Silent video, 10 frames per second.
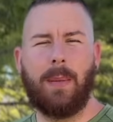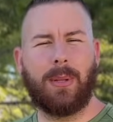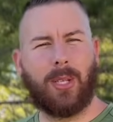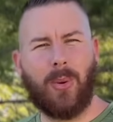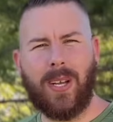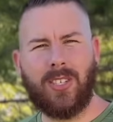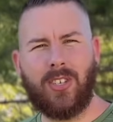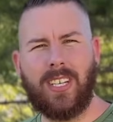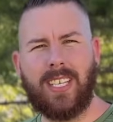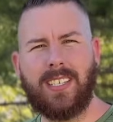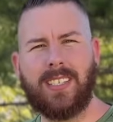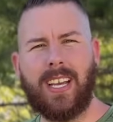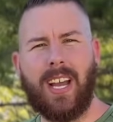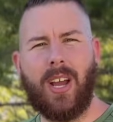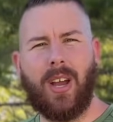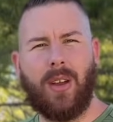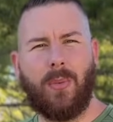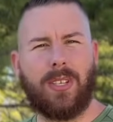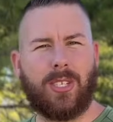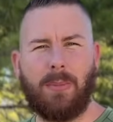But the question is,
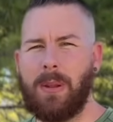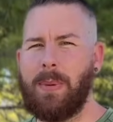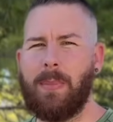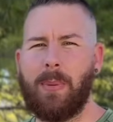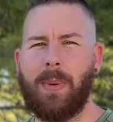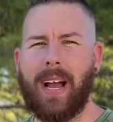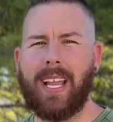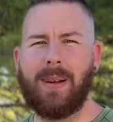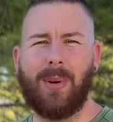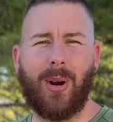with so many people buying them,